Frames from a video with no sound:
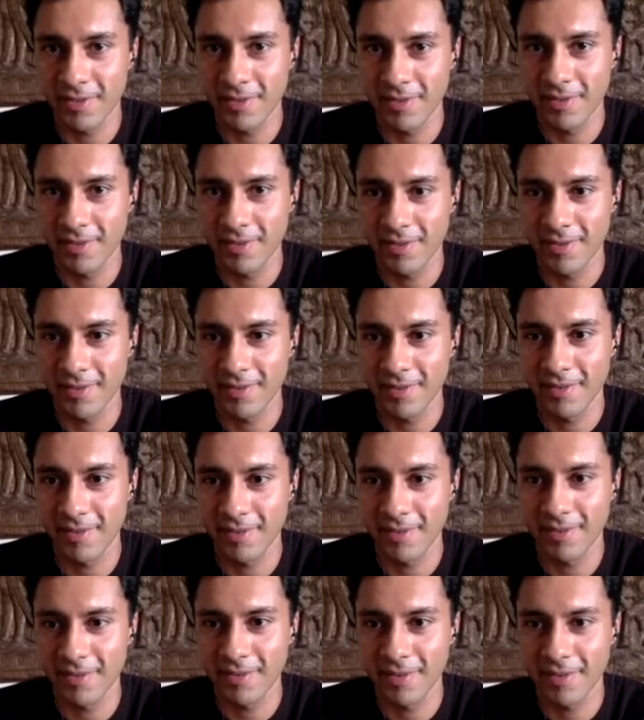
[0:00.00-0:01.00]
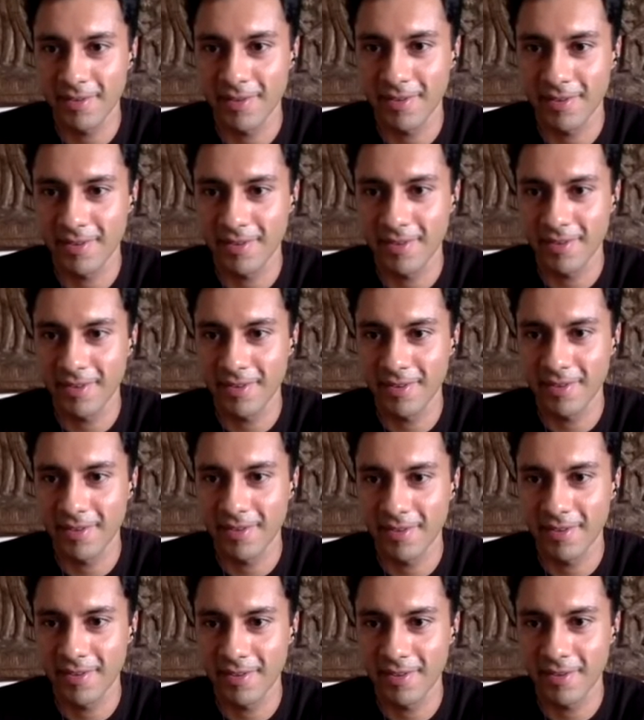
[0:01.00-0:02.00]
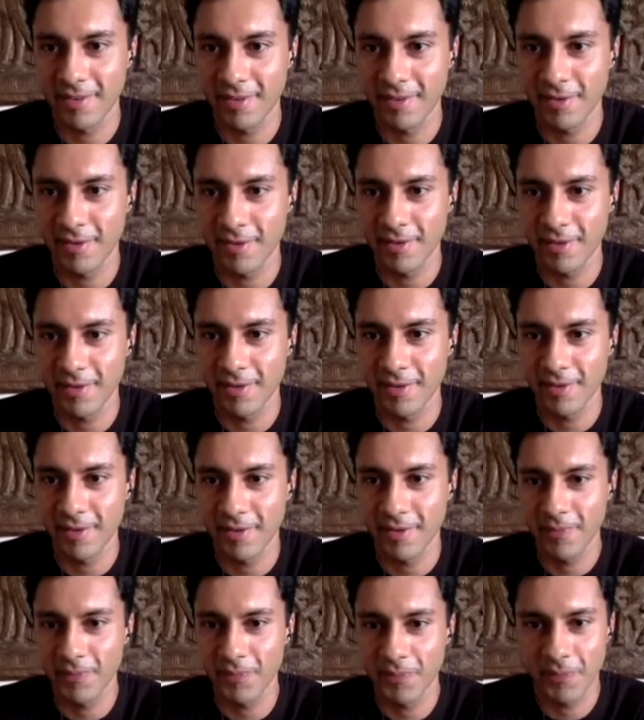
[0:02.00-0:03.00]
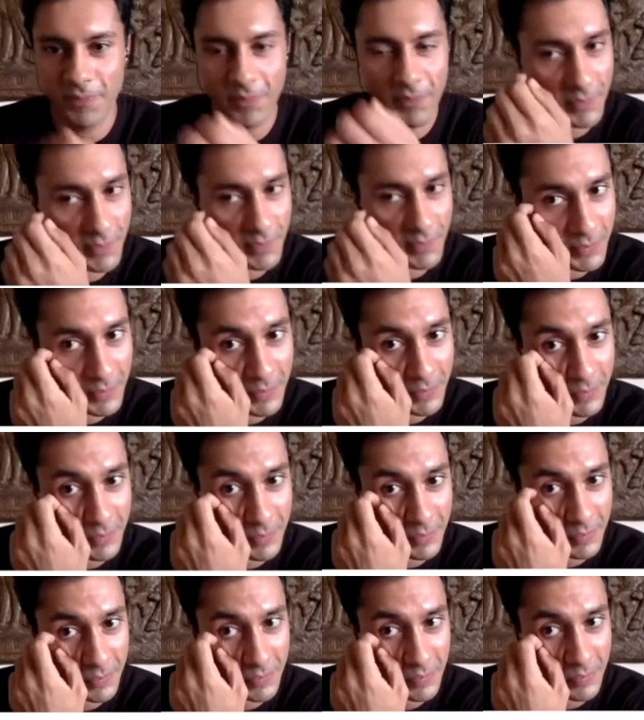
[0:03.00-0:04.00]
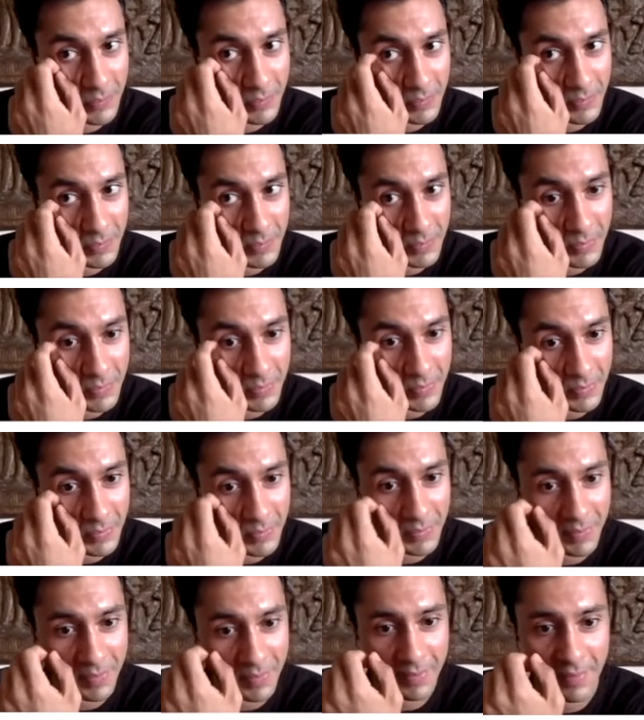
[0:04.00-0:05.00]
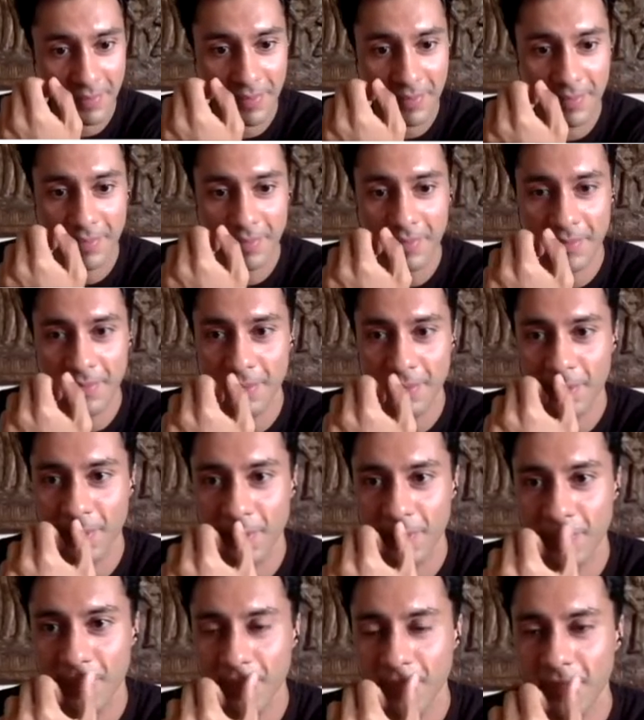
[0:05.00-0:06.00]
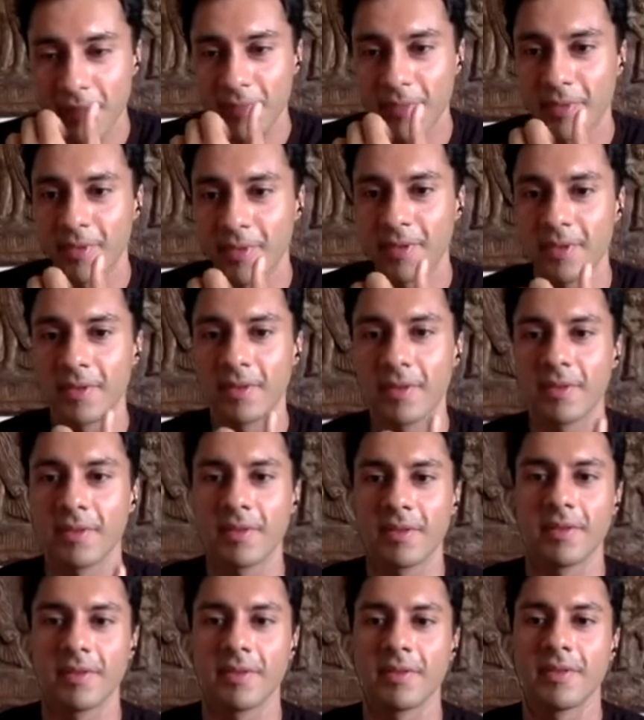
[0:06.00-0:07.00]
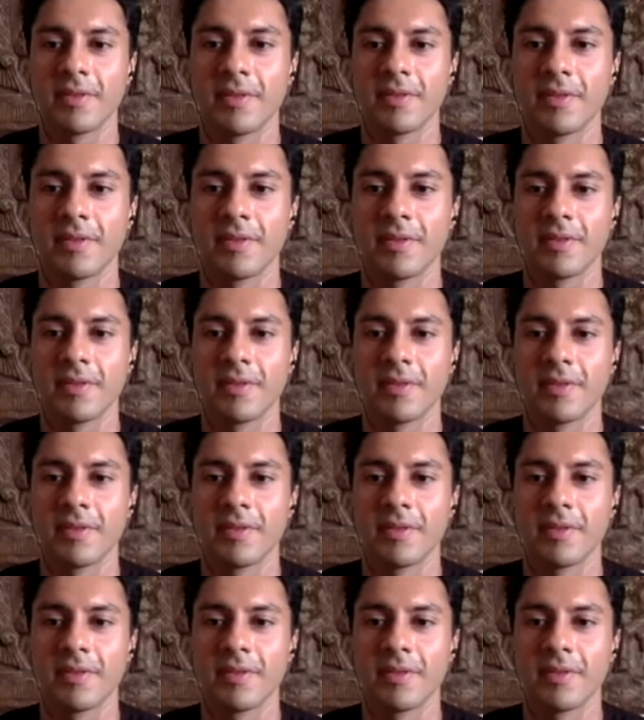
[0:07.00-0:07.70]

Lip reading: (no one is talking)